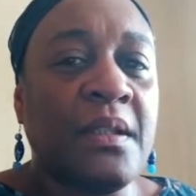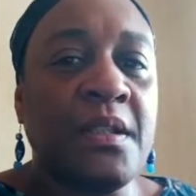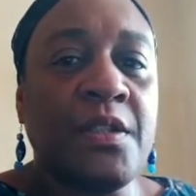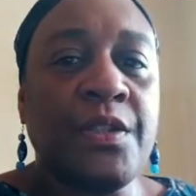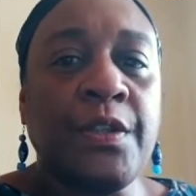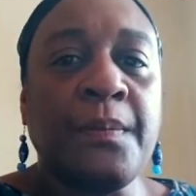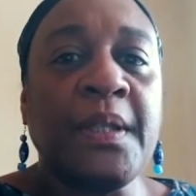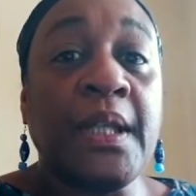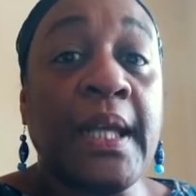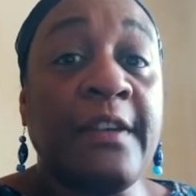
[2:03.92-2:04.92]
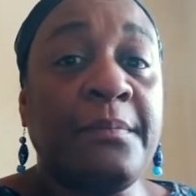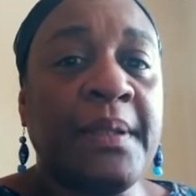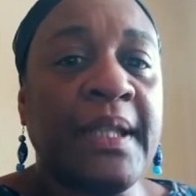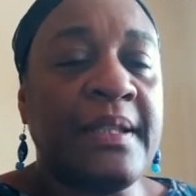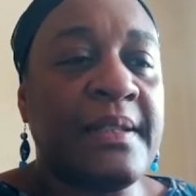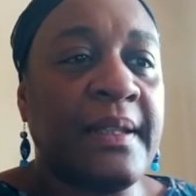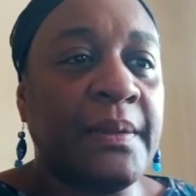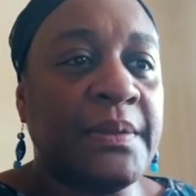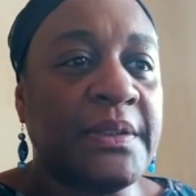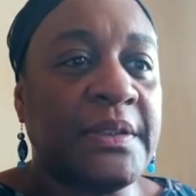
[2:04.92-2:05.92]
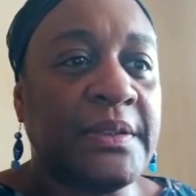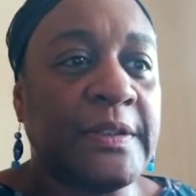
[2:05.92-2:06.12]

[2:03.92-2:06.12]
as human life plays out.